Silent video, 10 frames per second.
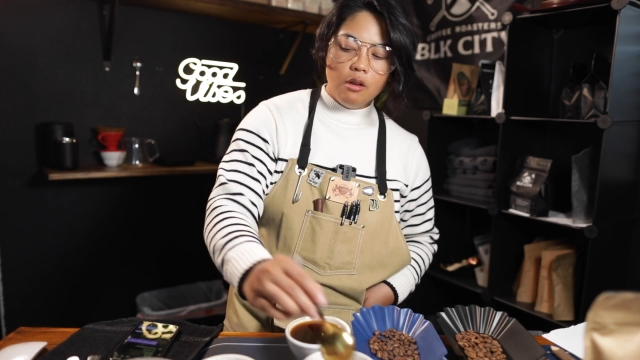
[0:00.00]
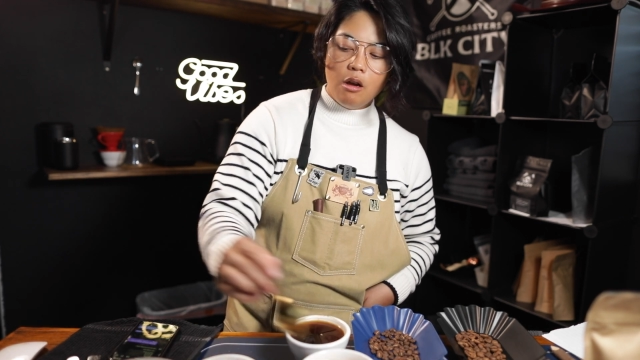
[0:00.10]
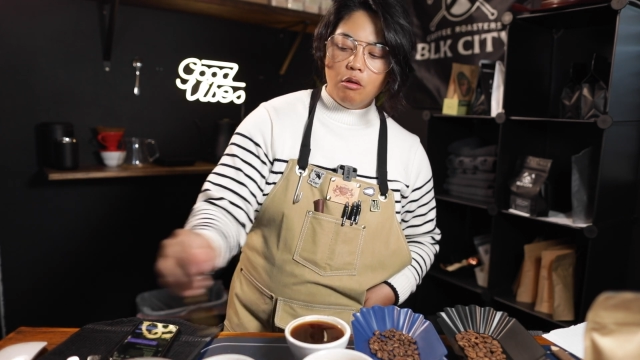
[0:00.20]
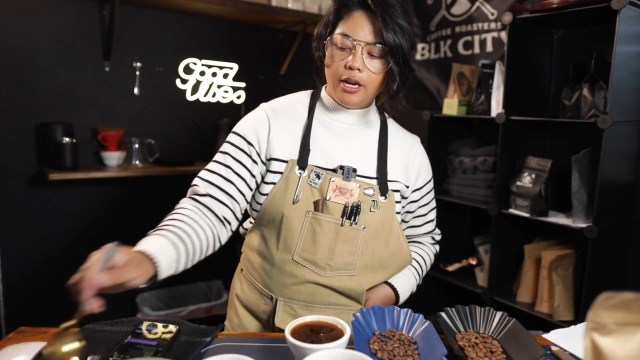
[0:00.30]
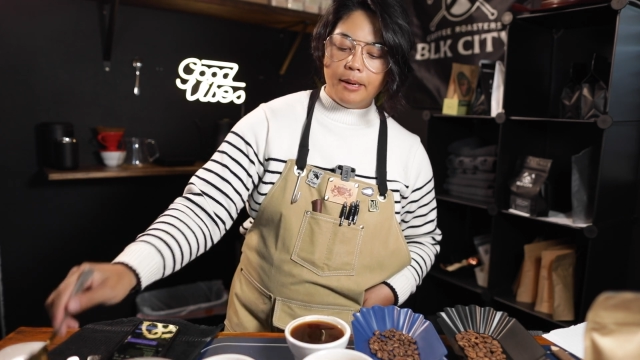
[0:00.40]

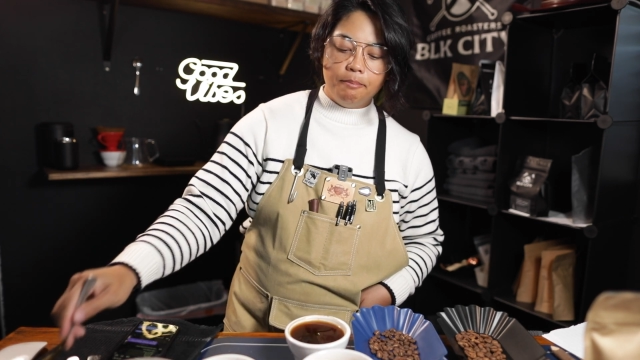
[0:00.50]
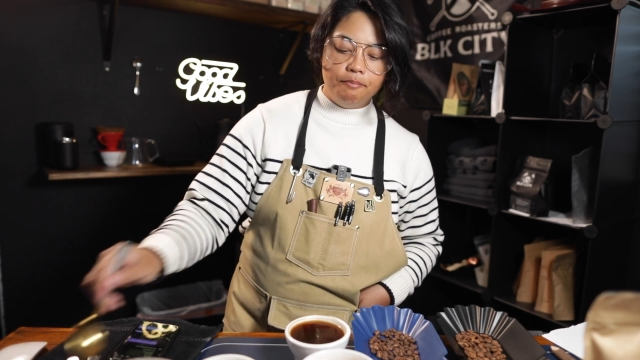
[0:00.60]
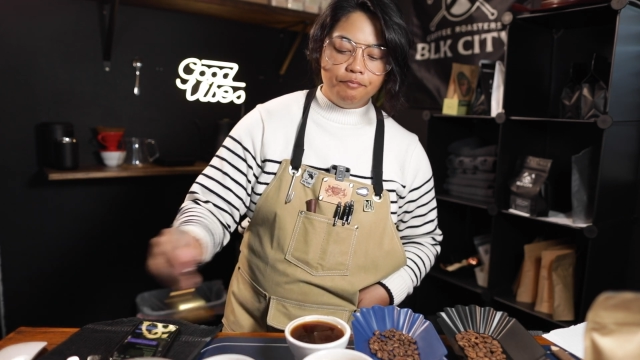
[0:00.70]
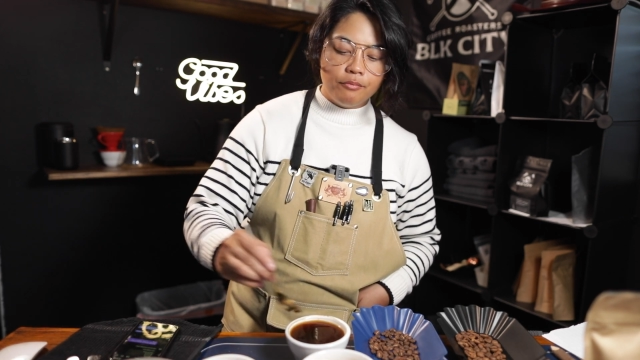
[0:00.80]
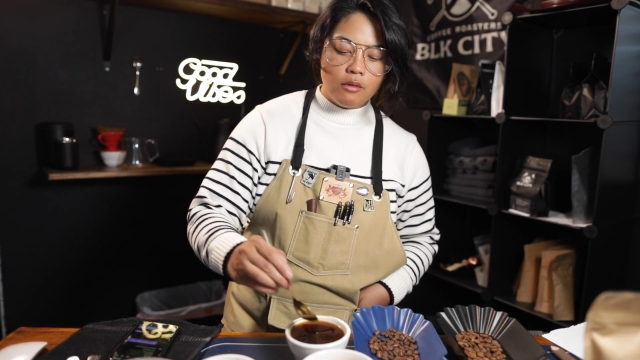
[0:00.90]
Okay,
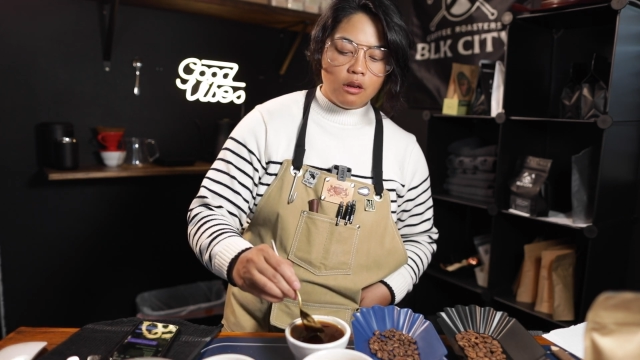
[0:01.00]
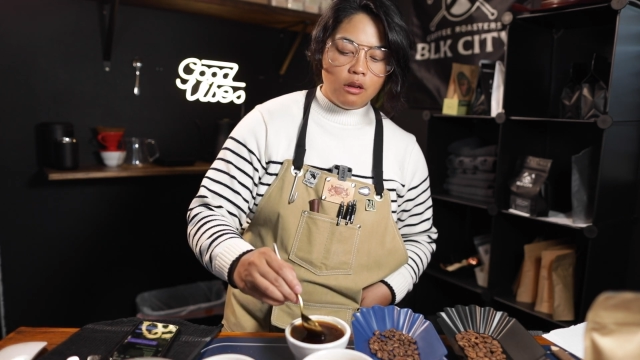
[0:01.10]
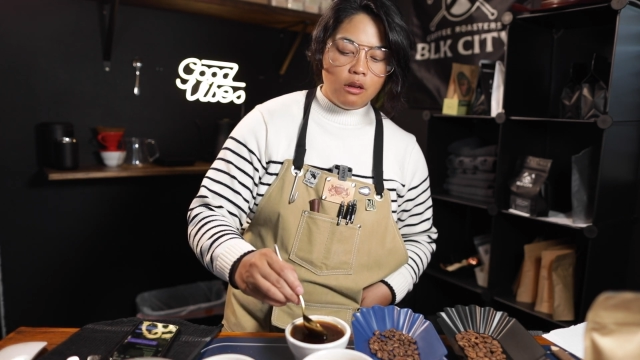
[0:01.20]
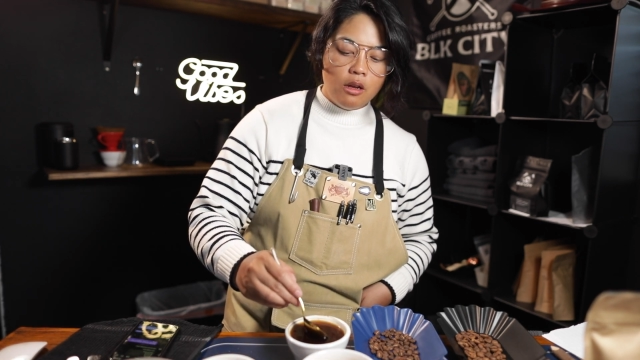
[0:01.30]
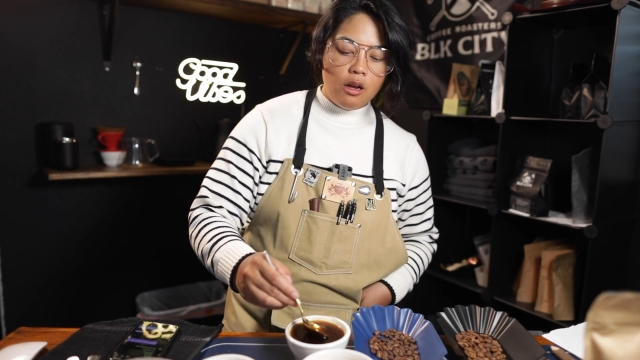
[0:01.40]

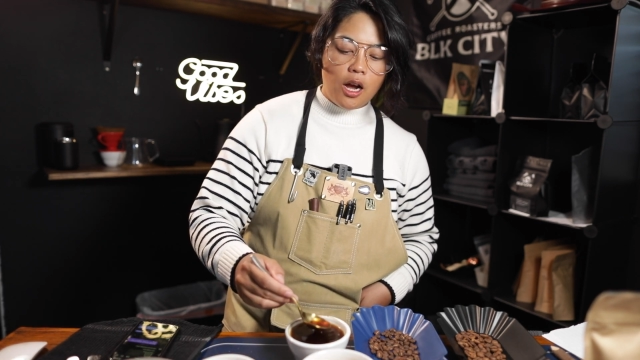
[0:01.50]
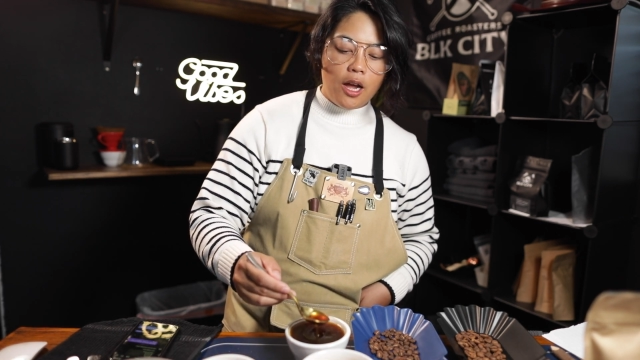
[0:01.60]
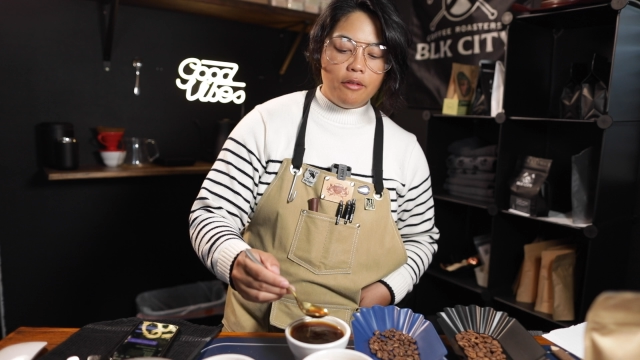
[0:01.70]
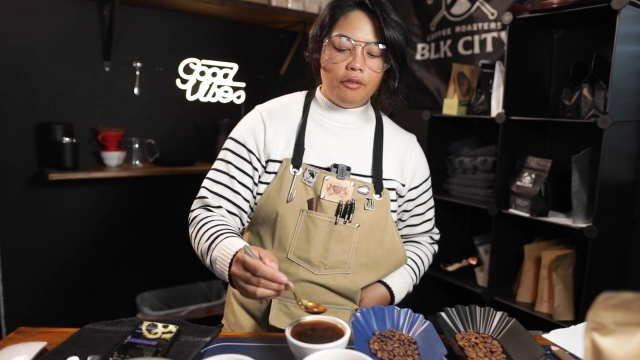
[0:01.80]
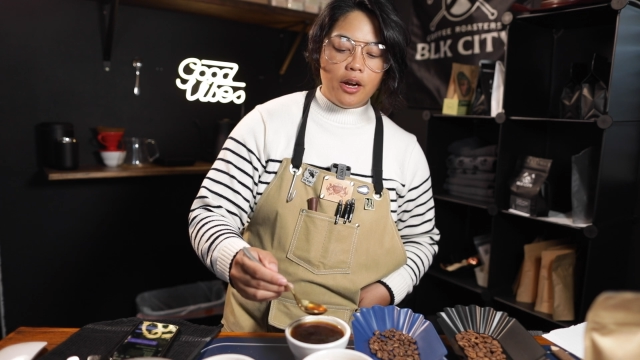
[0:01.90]

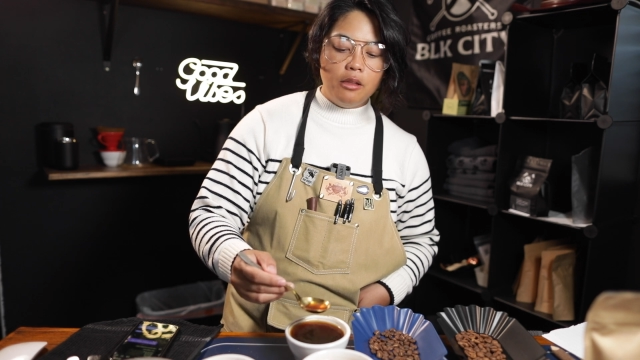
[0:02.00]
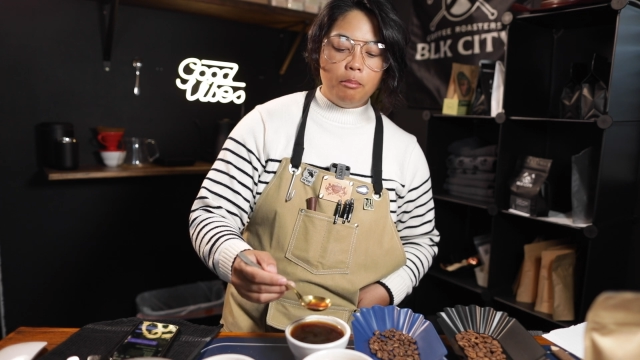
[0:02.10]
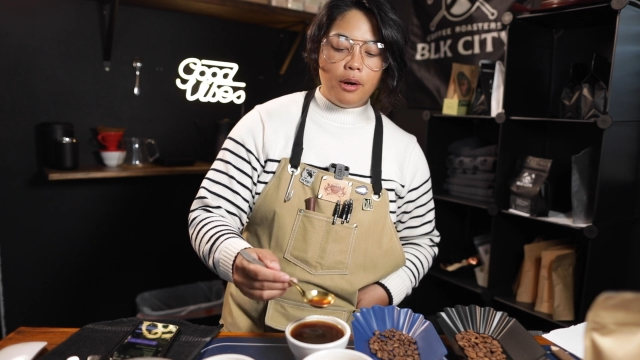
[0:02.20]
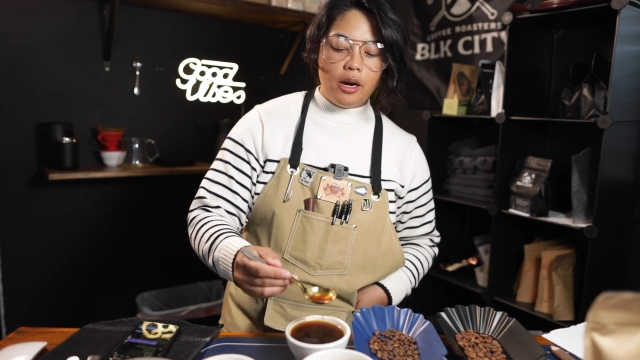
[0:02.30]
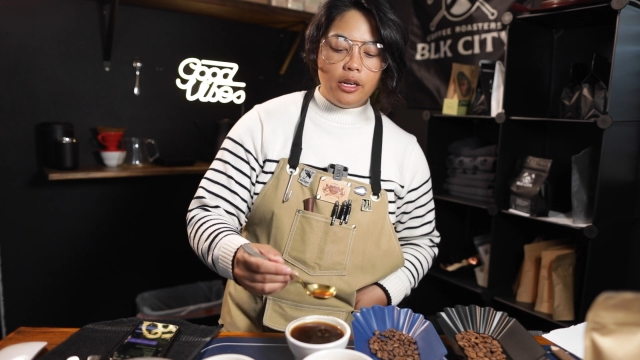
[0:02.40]
I find the
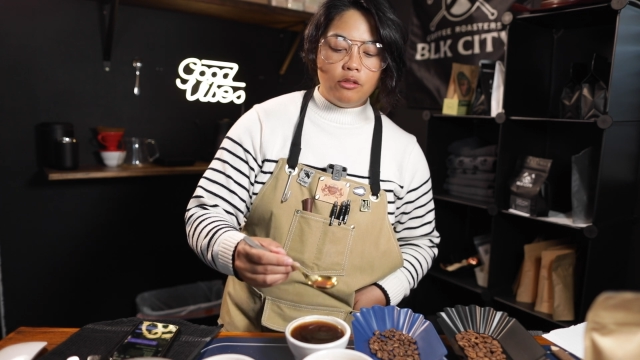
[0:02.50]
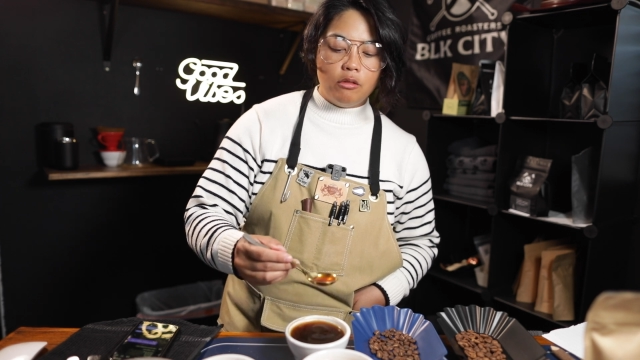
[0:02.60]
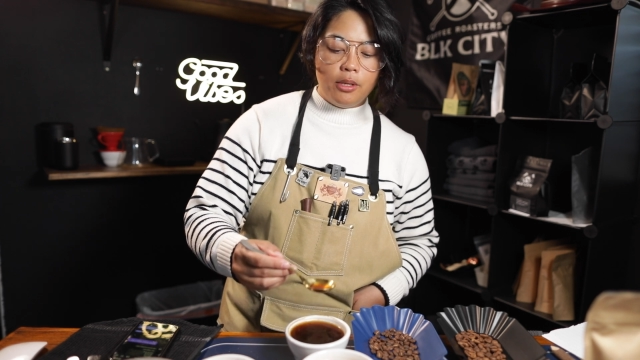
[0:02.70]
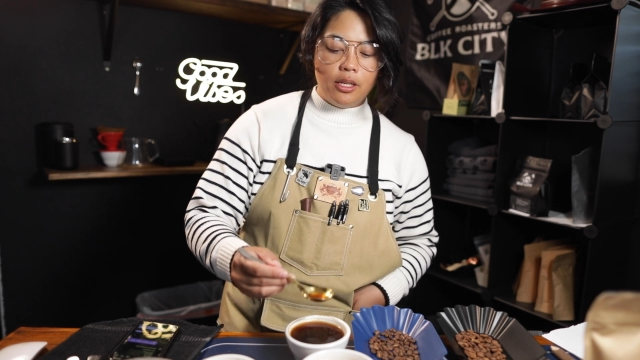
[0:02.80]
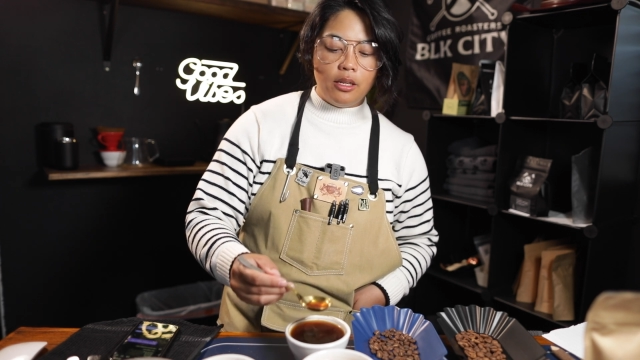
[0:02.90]
body to
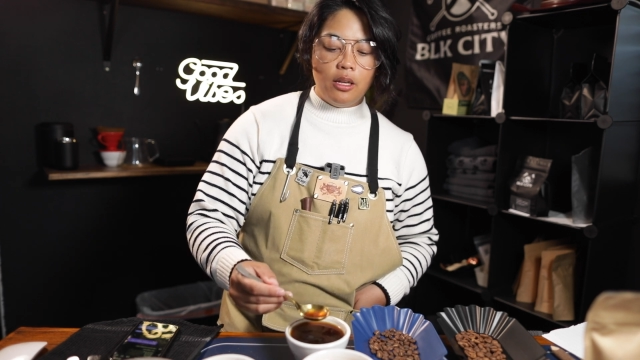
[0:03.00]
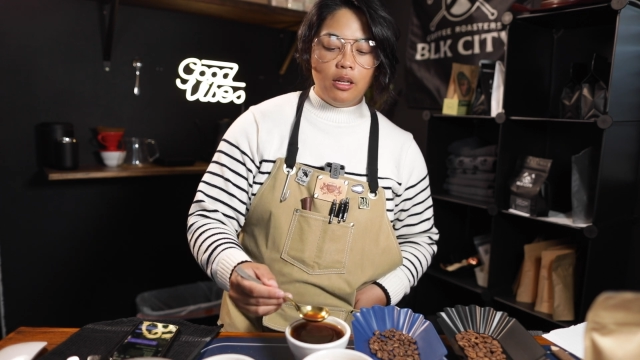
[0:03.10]
be